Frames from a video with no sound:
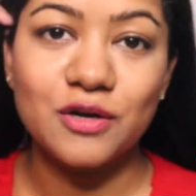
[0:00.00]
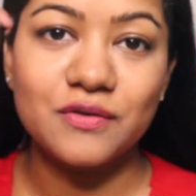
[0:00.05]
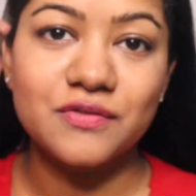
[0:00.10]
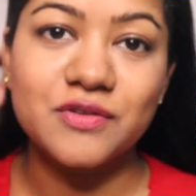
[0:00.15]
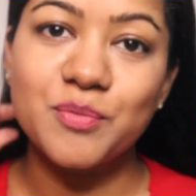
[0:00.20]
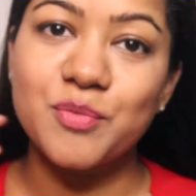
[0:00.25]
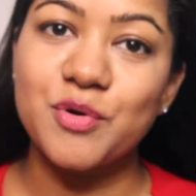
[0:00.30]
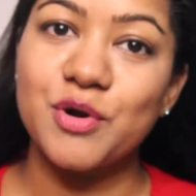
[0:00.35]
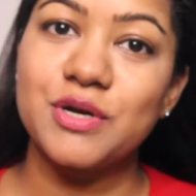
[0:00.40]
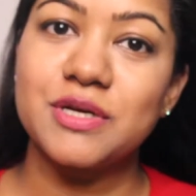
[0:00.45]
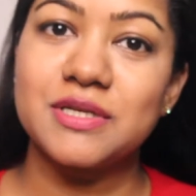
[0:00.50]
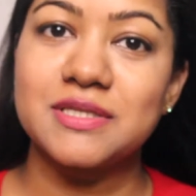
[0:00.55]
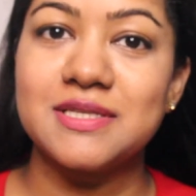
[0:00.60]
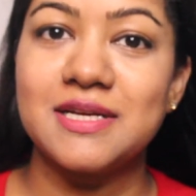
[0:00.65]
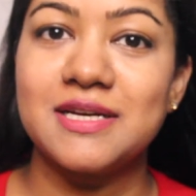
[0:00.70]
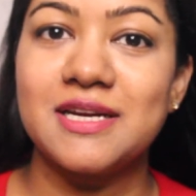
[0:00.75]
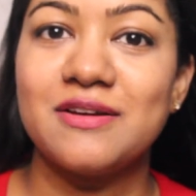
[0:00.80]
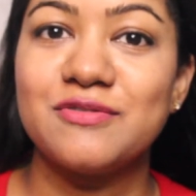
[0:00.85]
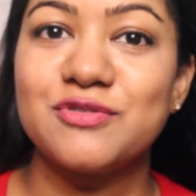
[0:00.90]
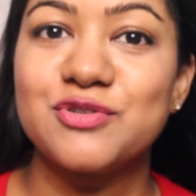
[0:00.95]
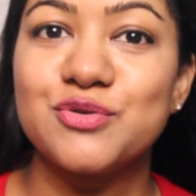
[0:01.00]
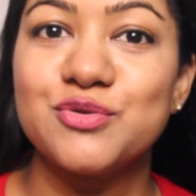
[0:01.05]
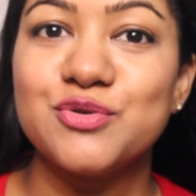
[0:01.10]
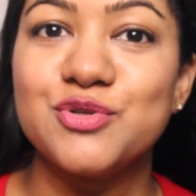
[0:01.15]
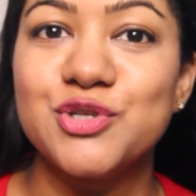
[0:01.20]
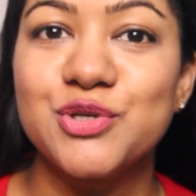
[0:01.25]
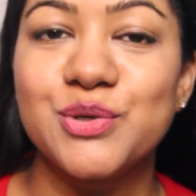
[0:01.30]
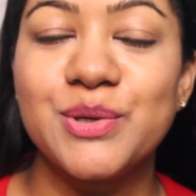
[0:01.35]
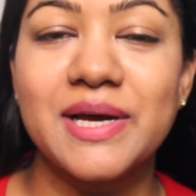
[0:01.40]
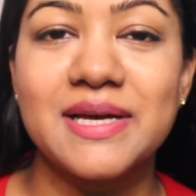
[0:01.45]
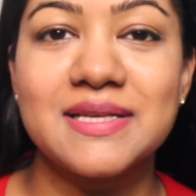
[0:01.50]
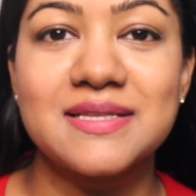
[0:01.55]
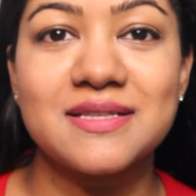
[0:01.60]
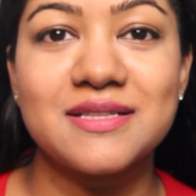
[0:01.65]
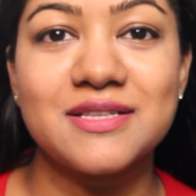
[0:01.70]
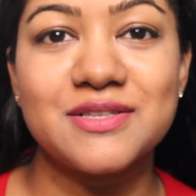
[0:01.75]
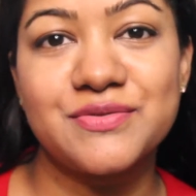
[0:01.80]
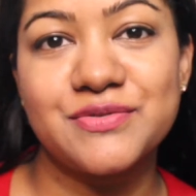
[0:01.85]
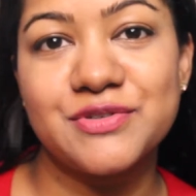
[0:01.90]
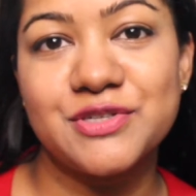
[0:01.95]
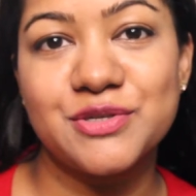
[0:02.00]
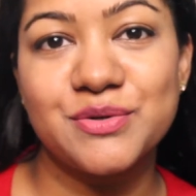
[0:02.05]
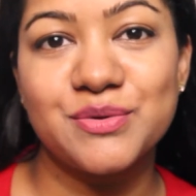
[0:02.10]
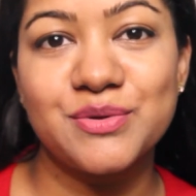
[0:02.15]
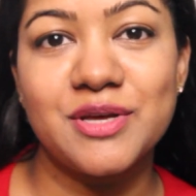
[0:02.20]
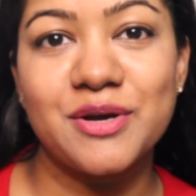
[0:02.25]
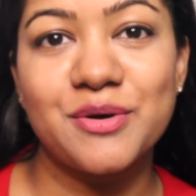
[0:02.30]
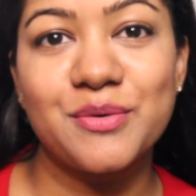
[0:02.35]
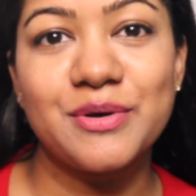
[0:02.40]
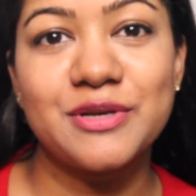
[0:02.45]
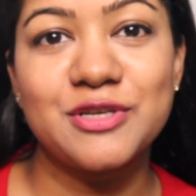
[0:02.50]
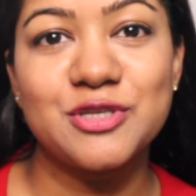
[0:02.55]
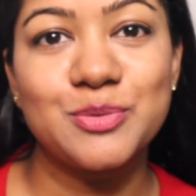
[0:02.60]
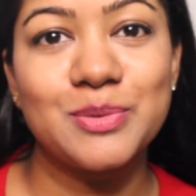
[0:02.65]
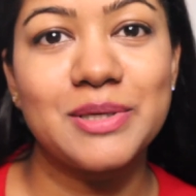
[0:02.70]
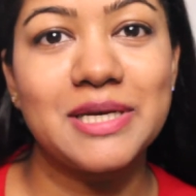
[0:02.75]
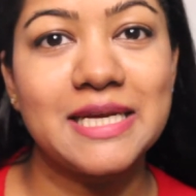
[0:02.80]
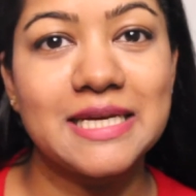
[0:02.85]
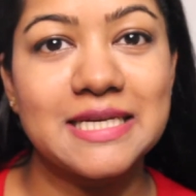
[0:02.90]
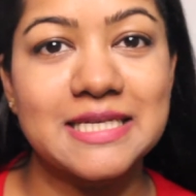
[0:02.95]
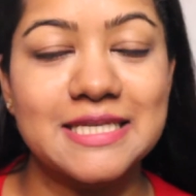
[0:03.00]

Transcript: of the products that I've shown to you guys in this video, they're going to be linked